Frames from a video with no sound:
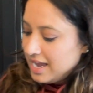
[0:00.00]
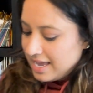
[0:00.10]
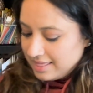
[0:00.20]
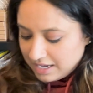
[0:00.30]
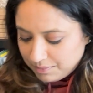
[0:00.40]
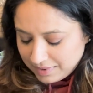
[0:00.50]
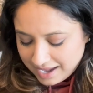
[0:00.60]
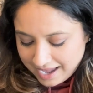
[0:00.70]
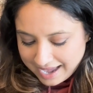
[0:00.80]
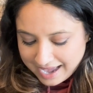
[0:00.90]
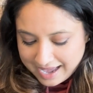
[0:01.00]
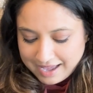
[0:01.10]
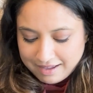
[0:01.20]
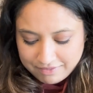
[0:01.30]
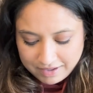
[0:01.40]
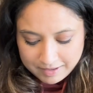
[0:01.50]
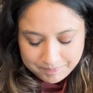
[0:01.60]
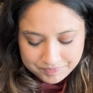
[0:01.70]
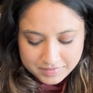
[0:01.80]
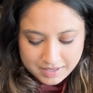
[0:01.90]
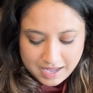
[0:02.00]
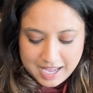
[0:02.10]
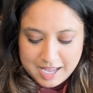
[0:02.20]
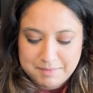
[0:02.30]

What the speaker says: And then we have now